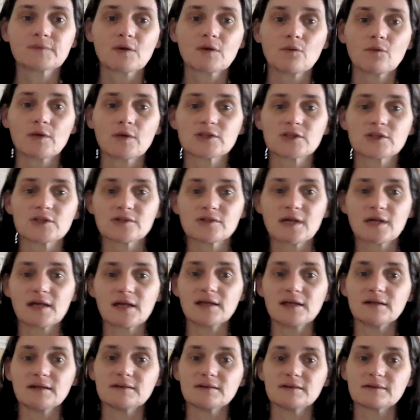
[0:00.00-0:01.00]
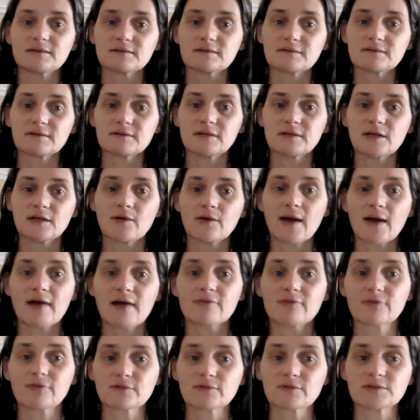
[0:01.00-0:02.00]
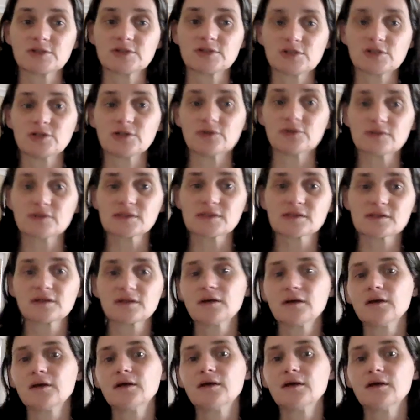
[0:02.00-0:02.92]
which they, have deduced